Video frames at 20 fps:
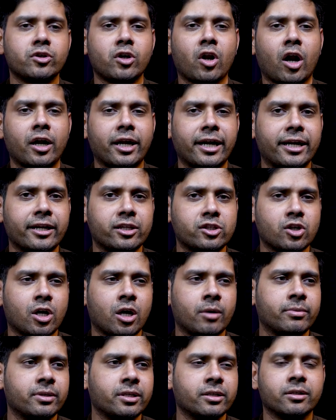not get a
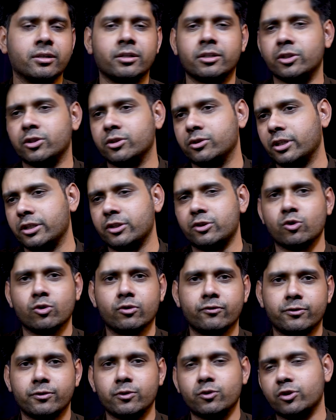job here, there's
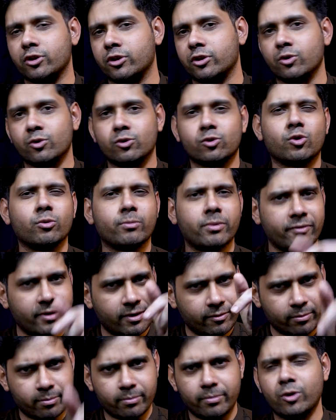no future, no scope.
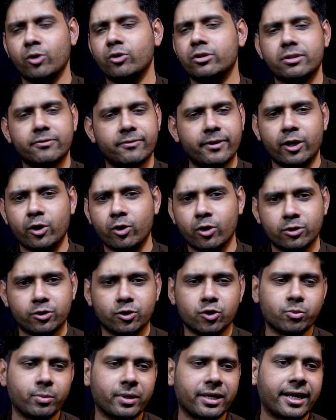Even below this video
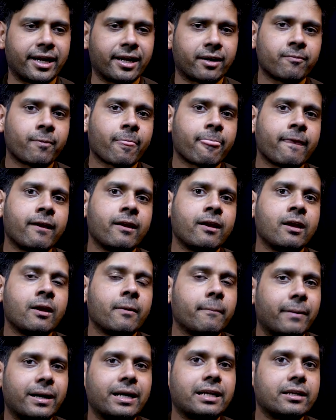also you may get.
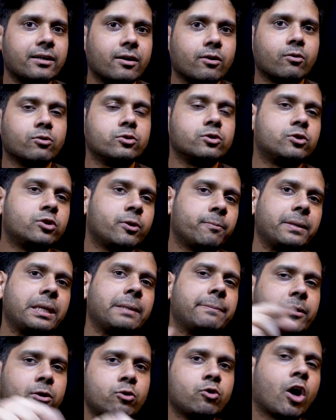But the
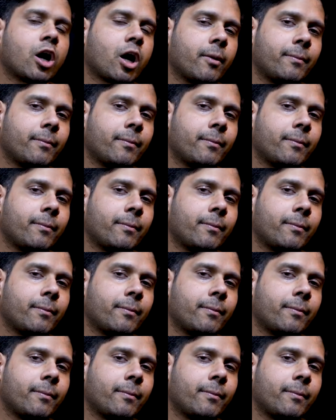people who are